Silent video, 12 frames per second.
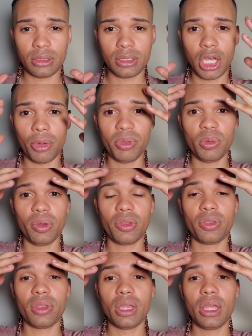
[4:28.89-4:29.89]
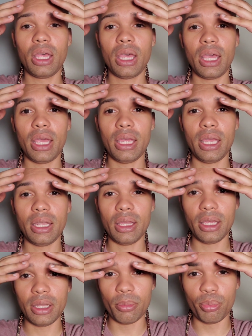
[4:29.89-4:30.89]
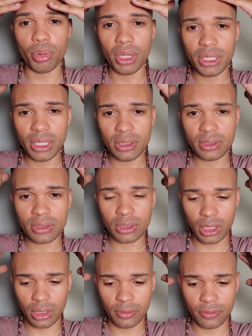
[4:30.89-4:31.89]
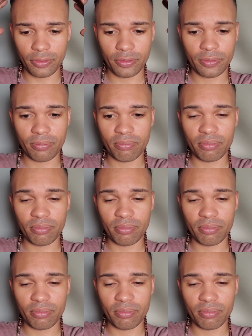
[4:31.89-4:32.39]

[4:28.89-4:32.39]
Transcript: to help you with an abundance of